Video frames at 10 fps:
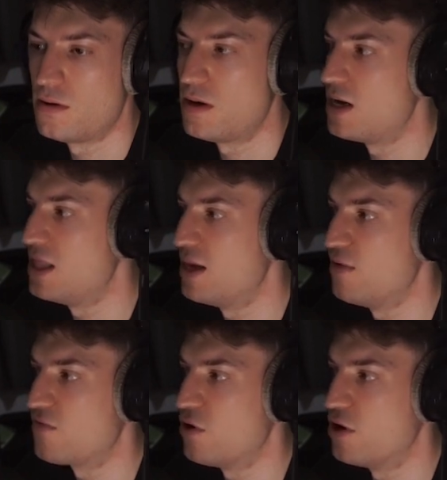And then
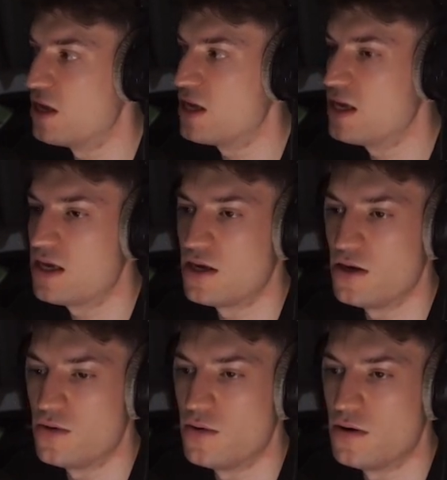we've got an
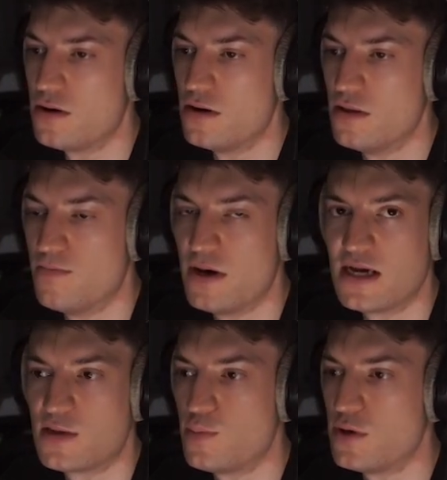EQ on the
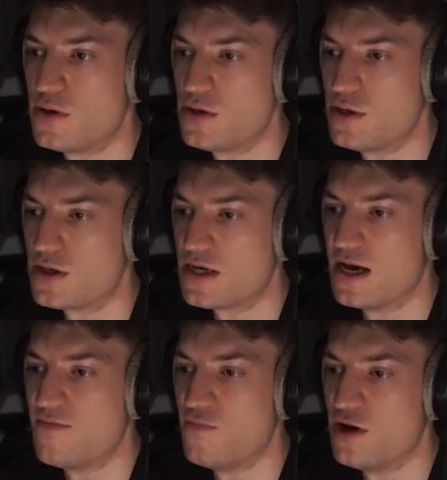bass bus, just
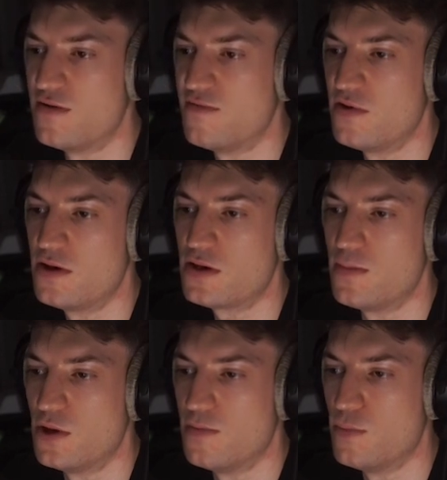getting rid of
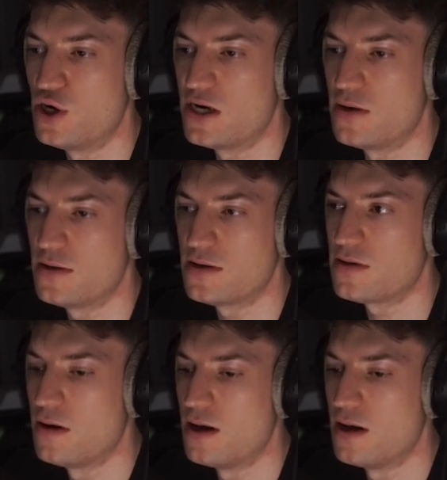some of the muddiness.